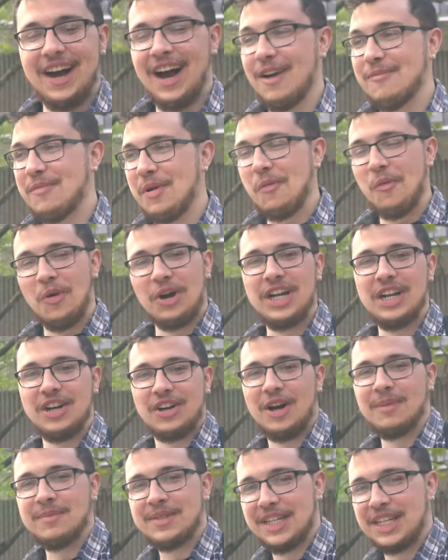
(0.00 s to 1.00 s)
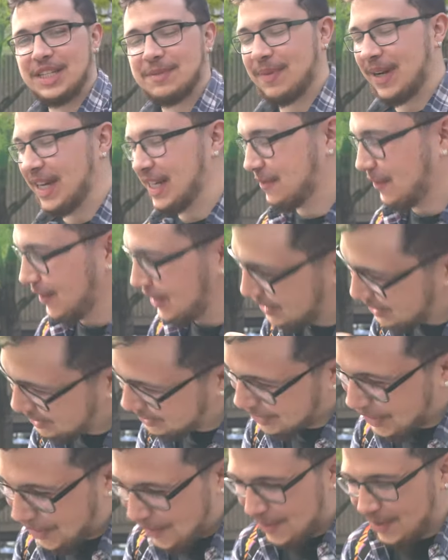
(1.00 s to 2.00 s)
I've been wanting to come to this place for
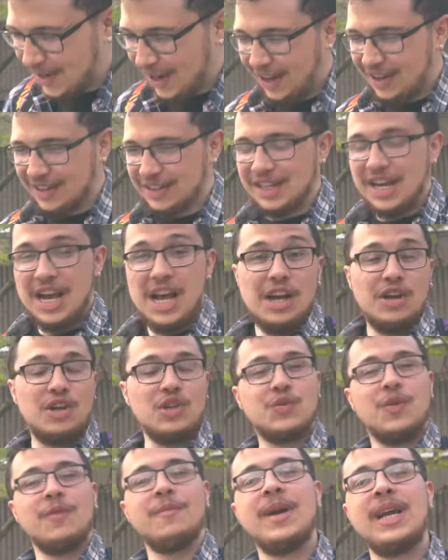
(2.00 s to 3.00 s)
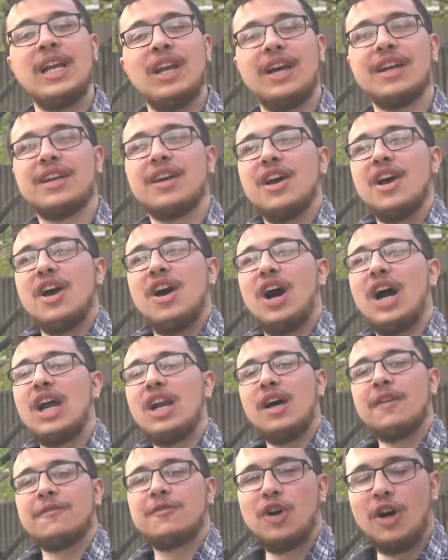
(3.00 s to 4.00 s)
so long. Because with me, like, I
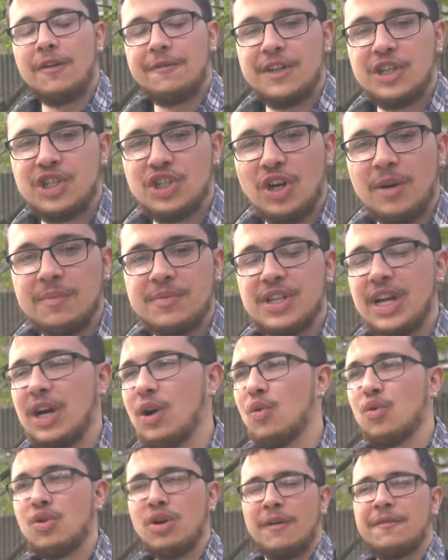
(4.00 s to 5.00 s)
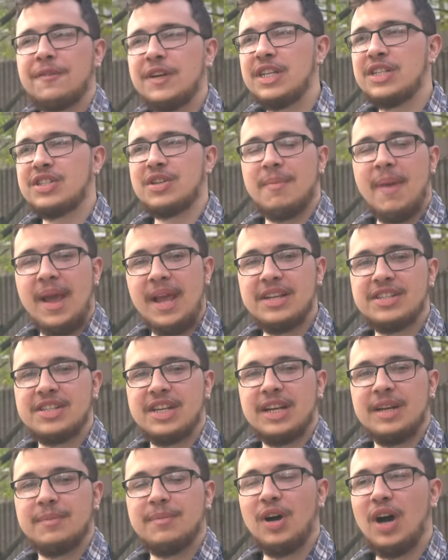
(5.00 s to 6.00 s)
love coffee shops, like all coffee is
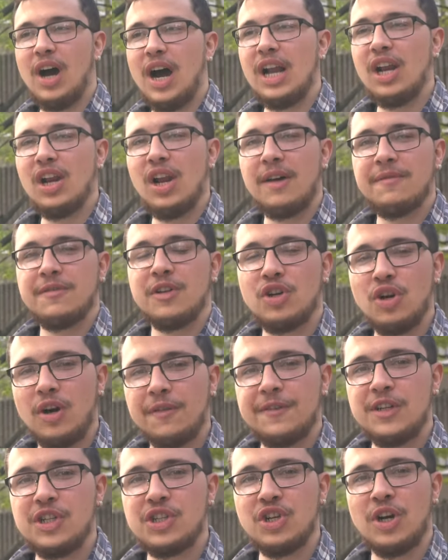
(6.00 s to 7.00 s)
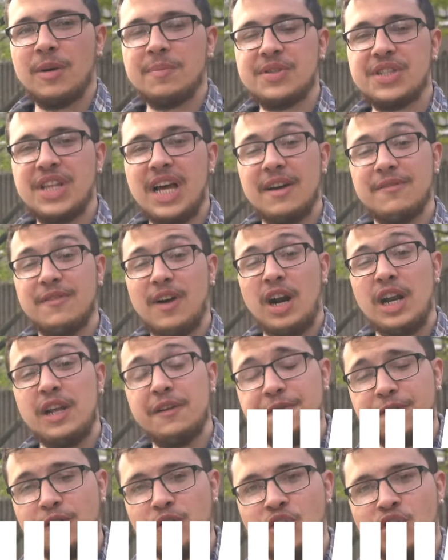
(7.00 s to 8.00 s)
amazing, but I love the coffee shops that are very
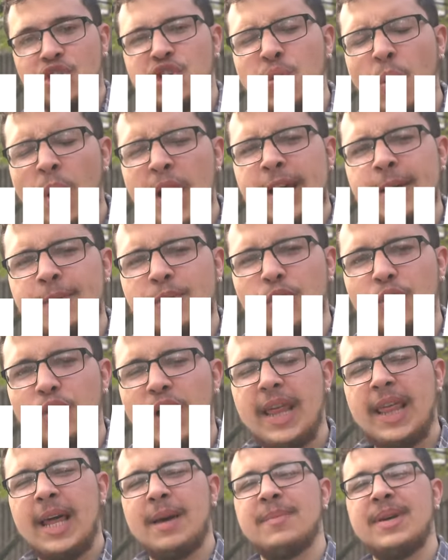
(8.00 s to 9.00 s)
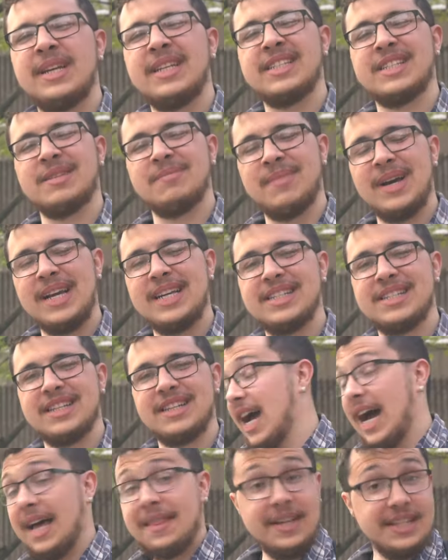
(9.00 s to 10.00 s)
feng shuiable, and that means amazing.
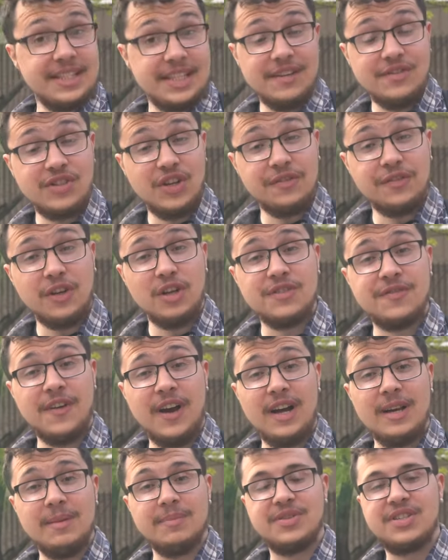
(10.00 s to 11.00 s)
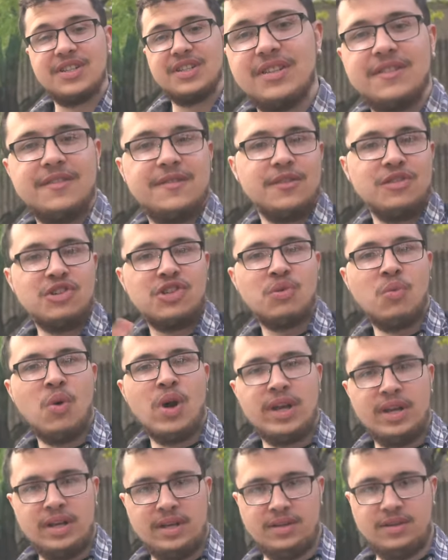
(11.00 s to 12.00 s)
And this gives off those vibes, feng
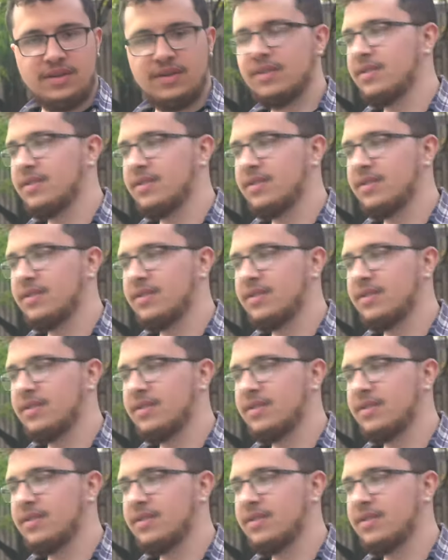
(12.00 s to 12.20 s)
shui.